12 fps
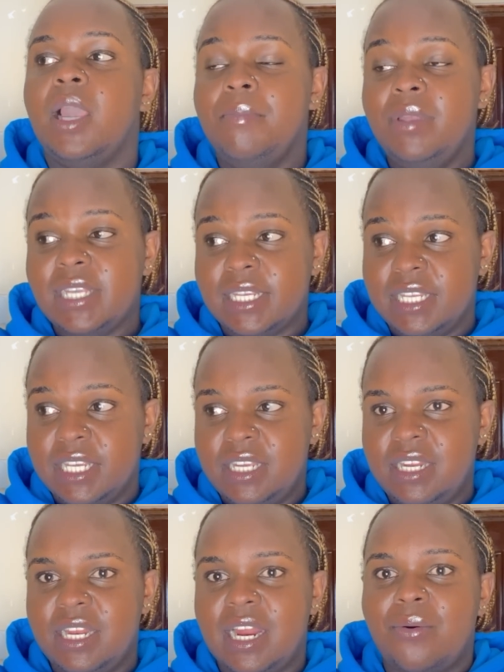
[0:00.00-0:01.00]
misa
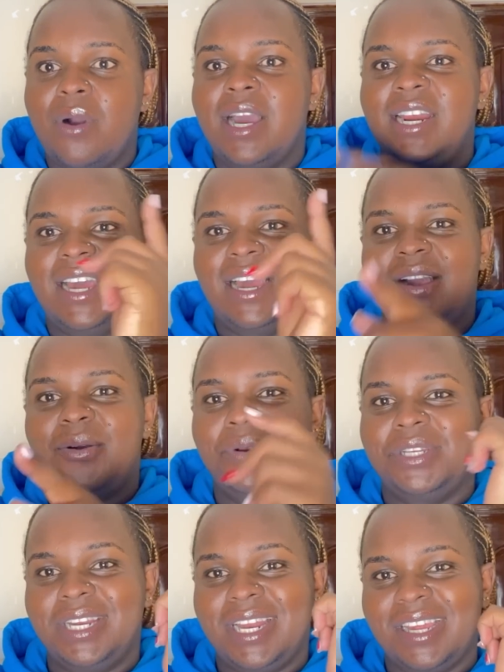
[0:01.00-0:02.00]
zingine na kuwaga na
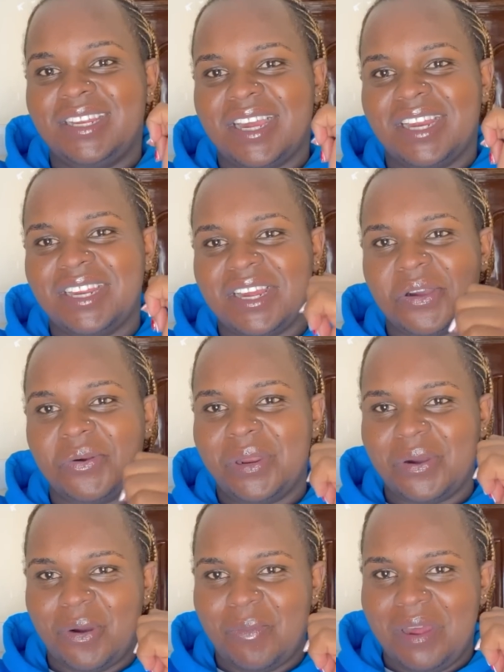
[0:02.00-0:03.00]
container ya takataka
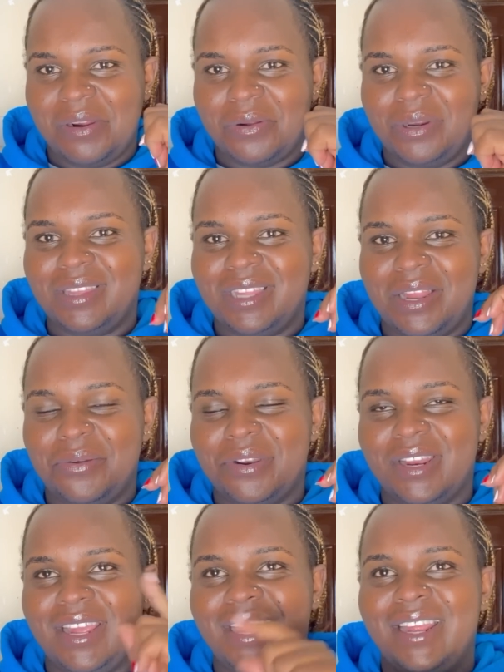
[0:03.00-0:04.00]
kule kwa balcony, the
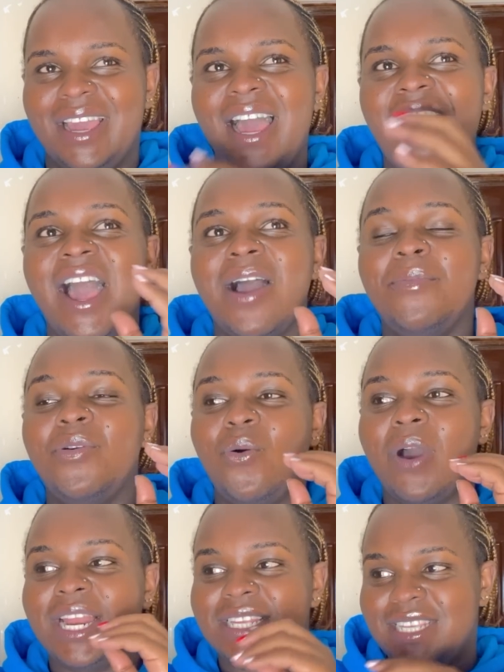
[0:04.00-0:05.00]
laundry area, mi
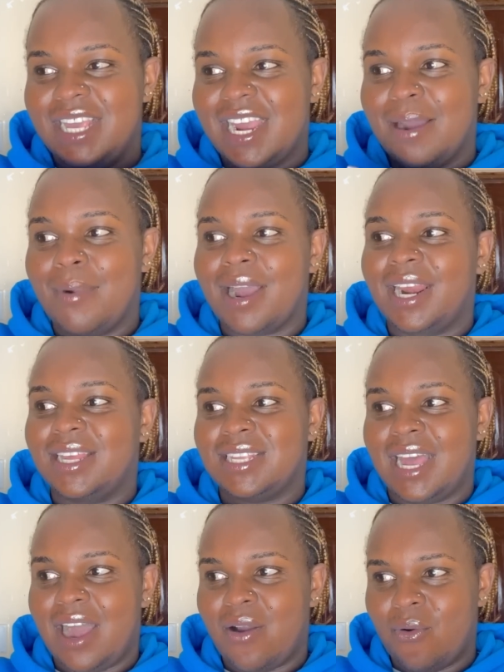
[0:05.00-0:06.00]
huwa nazieka mpaka na
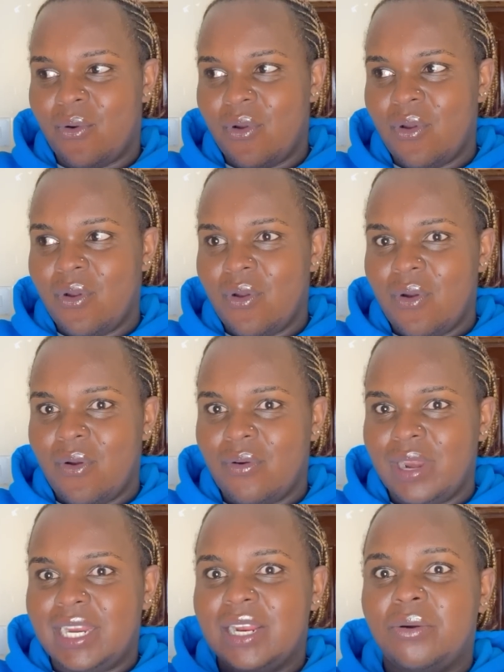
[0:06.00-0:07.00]
sahau,
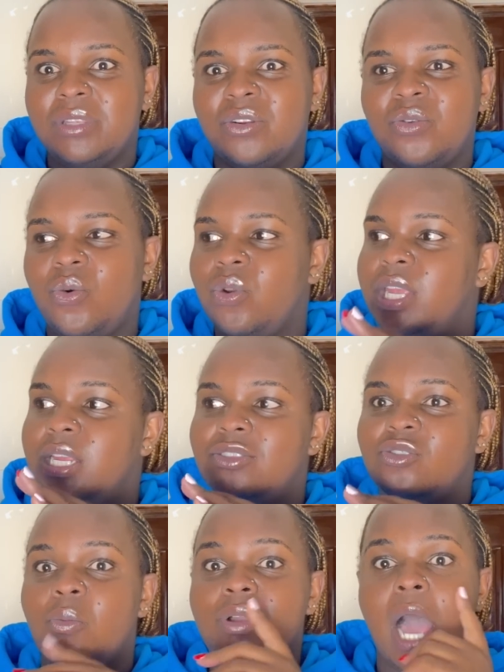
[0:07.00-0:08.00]
na itakuja tu kuni hit
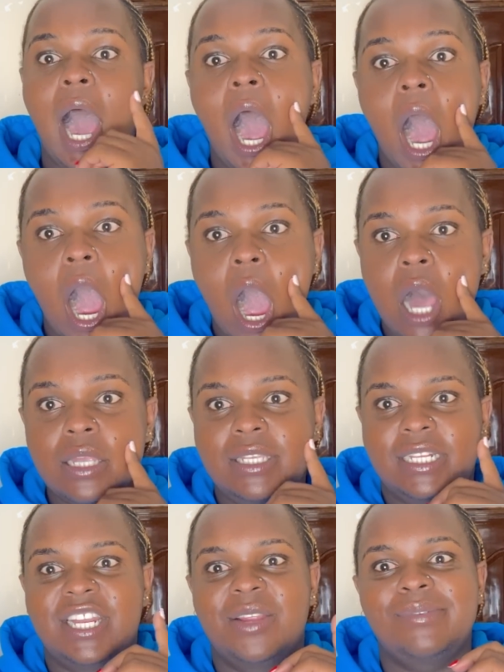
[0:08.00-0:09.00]
siku moja
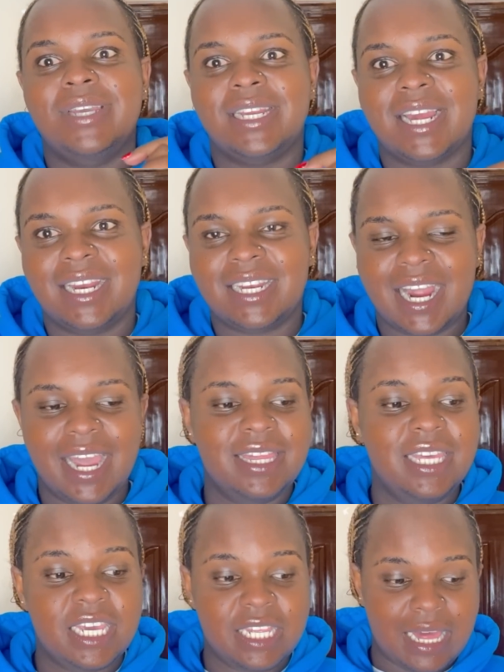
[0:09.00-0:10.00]
sijateremsha takataka. I
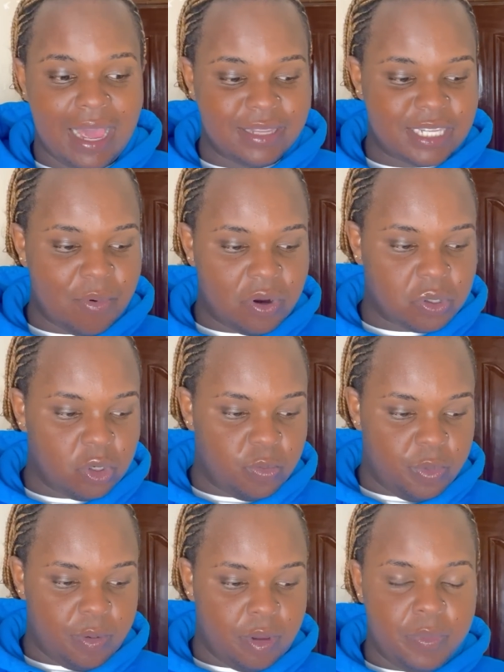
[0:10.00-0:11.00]
think someone
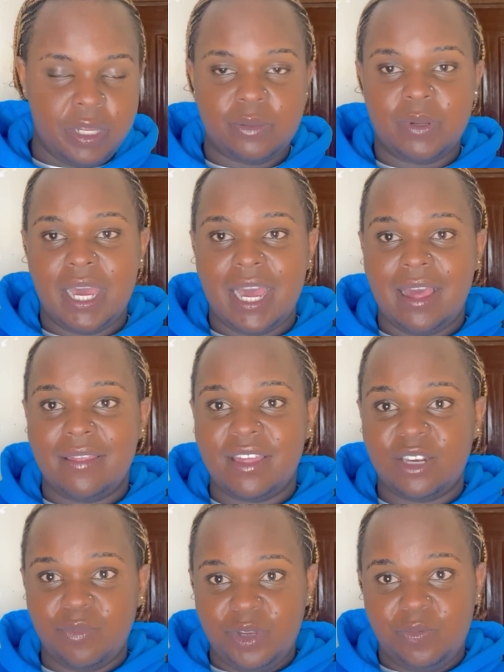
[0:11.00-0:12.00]
told me maybe
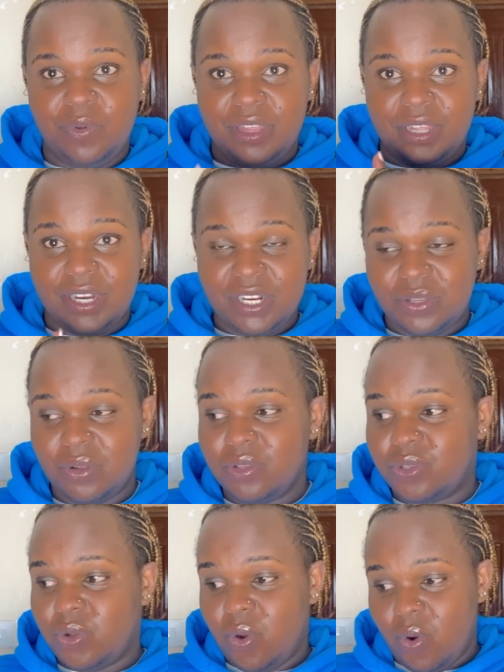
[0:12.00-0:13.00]
that might be the
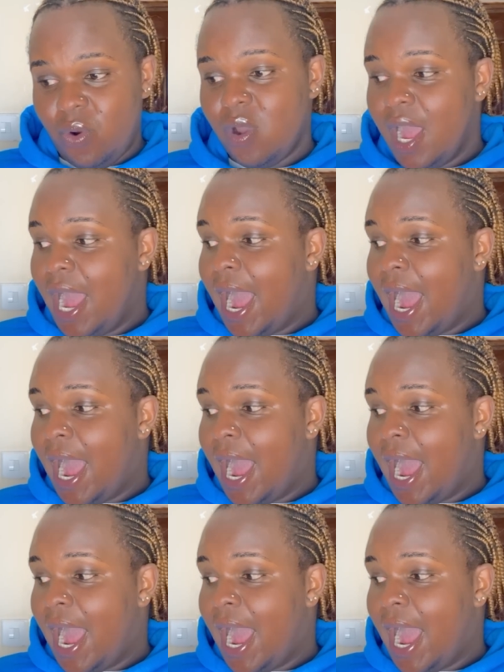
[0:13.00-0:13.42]
reason. So